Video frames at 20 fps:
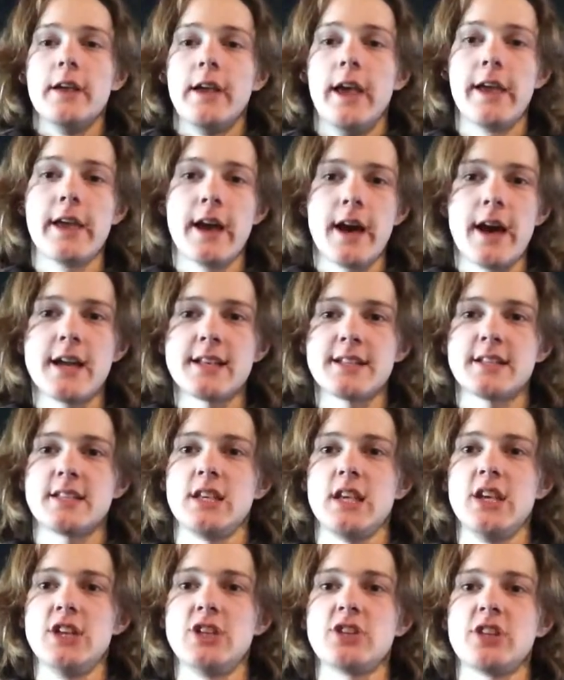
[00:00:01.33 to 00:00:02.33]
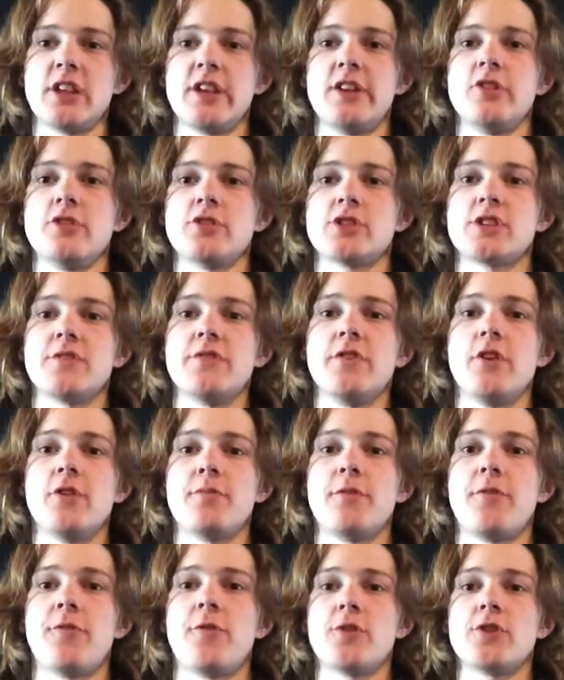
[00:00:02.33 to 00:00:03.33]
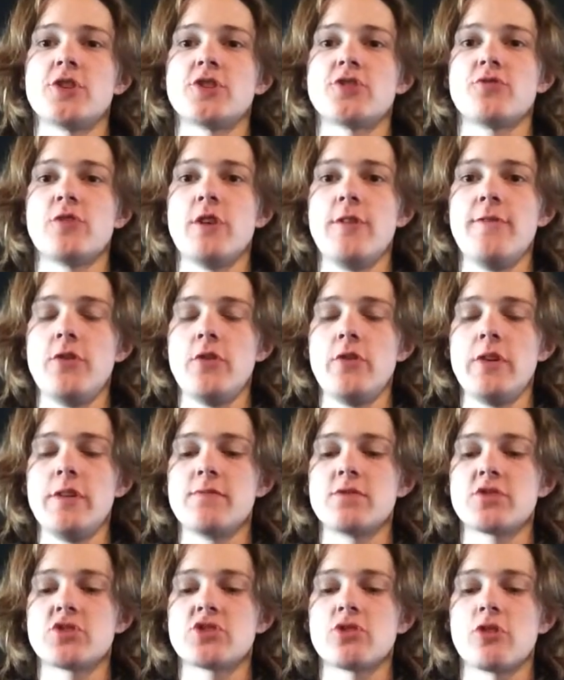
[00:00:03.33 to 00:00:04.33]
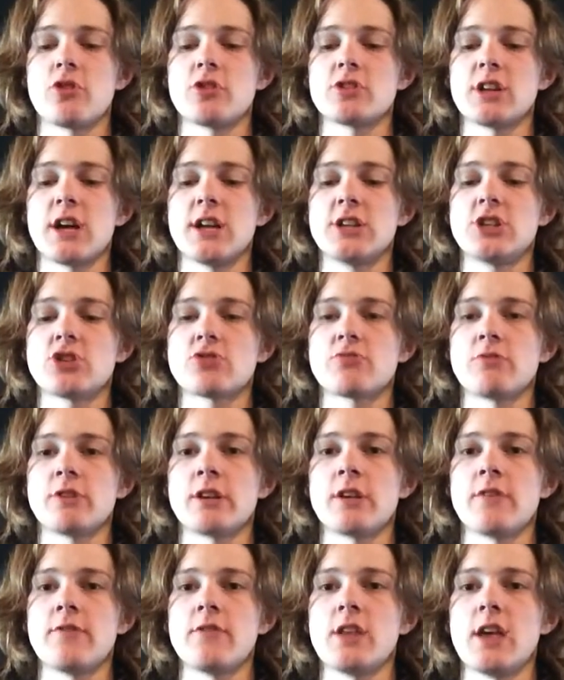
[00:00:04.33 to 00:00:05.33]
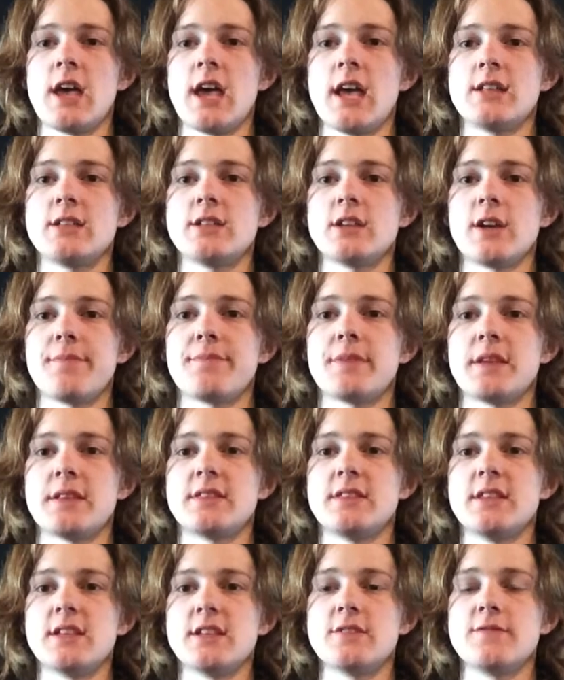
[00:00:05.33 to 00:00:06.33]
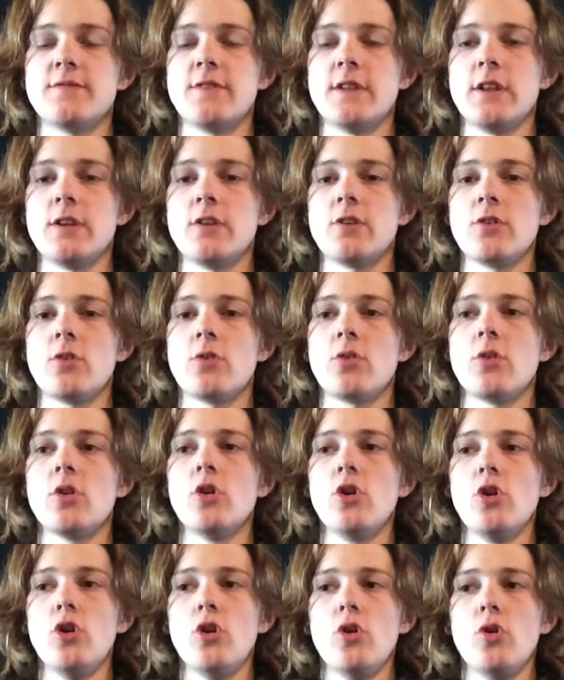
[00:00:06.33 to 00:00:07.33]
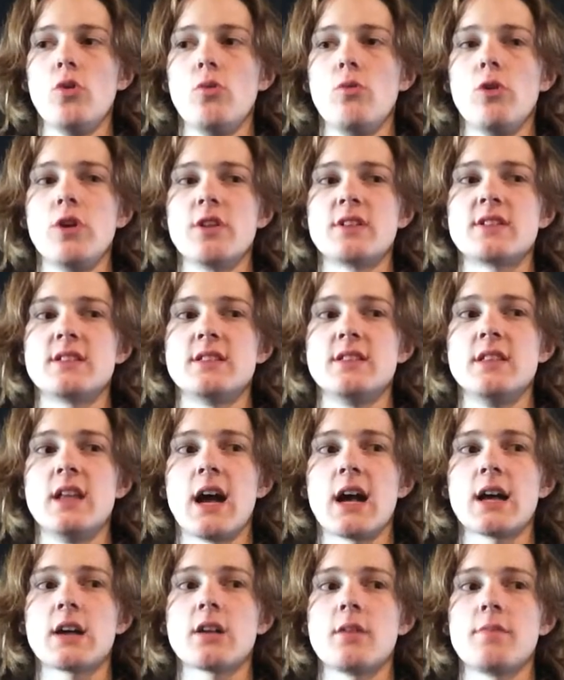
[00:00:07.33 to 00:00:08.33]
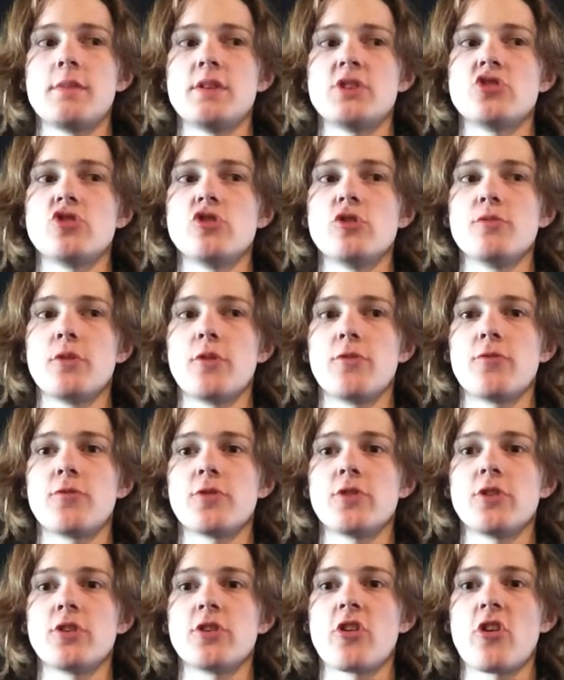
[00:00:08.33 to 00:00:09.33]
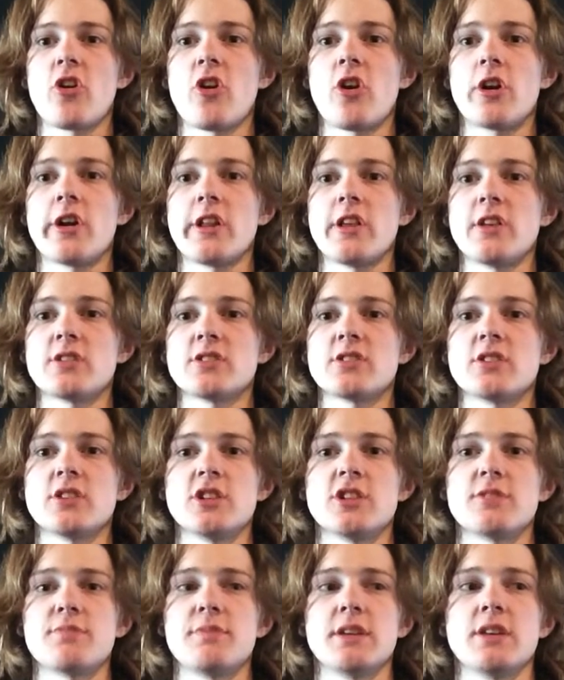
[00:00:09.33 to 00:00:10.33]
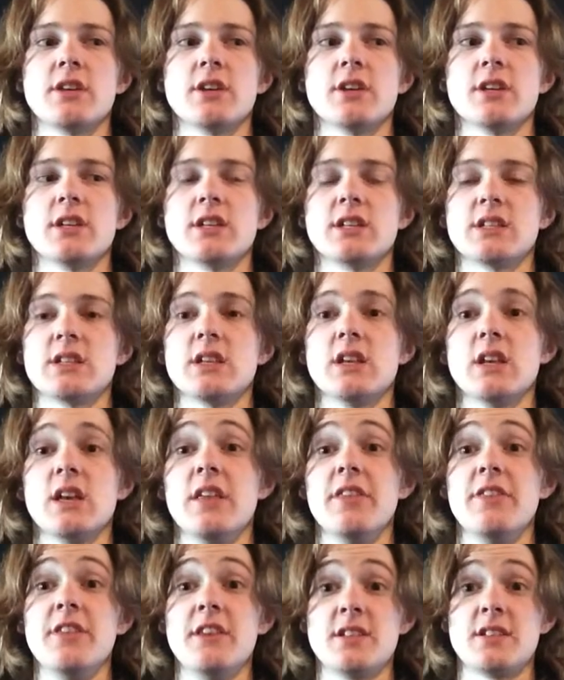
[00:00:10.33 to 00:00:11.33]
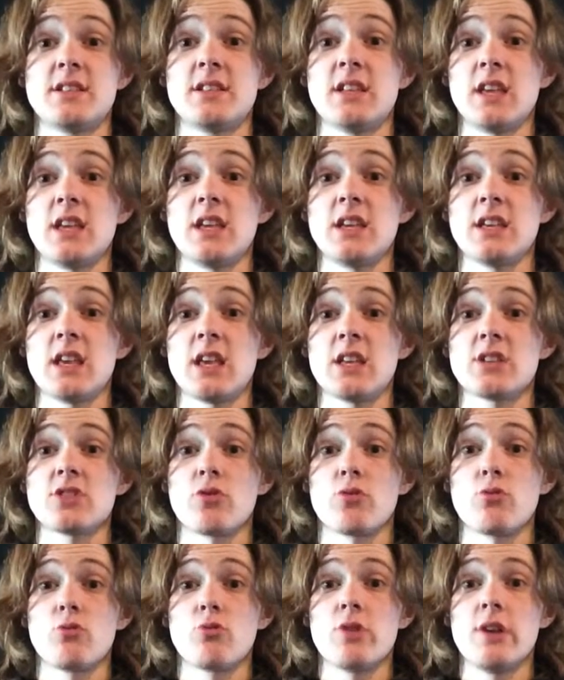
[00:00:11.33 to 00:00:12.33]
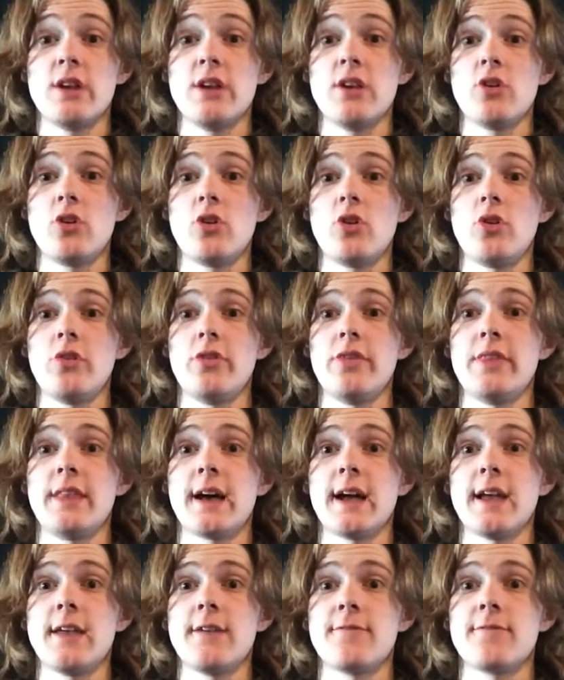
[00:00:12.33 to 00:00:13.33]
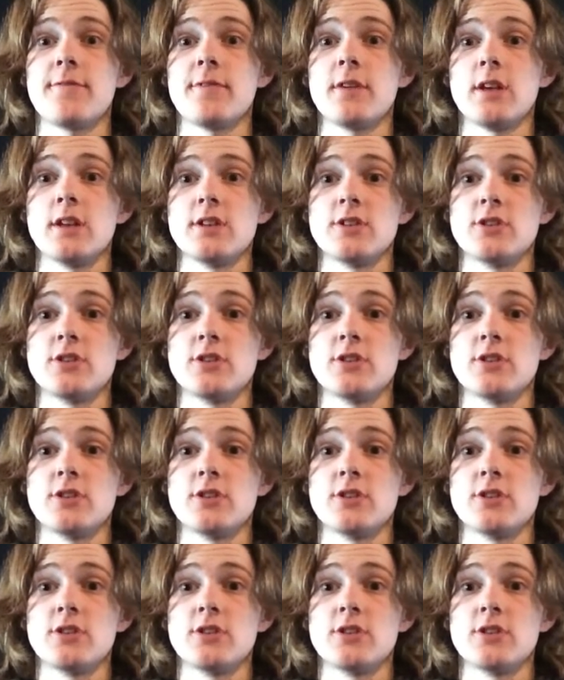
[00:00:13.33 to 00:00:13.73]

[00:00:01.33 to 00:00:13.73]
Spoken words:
Hey guys, EJ Nelson here. Before this review even starts, I just want to give you the heads up that this video was not going to be suitable for younger audiences because this thing is a real knife.